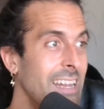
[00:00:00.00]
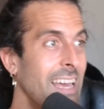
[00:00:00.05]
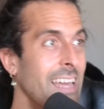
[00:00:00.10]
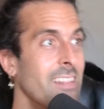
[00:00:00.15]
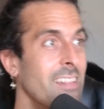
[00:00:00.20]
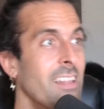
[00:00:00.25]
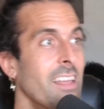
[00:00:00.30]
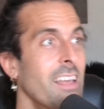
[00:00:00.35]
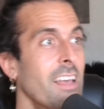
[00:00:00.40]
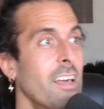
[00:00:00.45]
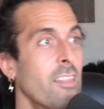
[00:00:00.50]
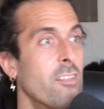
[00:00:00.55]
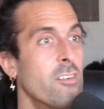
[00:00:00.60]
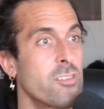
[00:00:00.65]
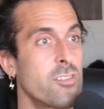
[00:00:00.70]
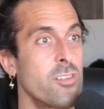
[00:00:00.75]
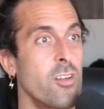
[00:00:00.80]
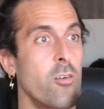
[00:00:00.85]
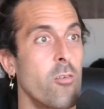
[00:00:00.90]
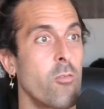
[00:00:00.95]
and
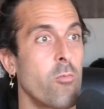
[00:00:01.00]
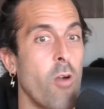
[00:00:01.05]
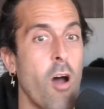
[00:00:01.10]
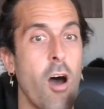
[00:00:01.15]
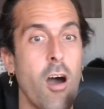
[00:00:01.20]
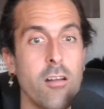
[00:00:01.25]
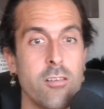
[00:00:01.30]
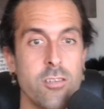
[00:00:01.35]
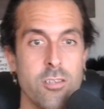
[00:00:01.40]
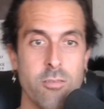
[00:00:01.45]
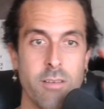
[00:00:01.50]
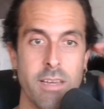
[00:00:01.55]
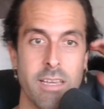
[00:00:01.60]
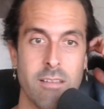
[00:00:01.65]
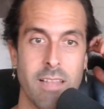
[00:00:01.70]
there's no wrongdoing.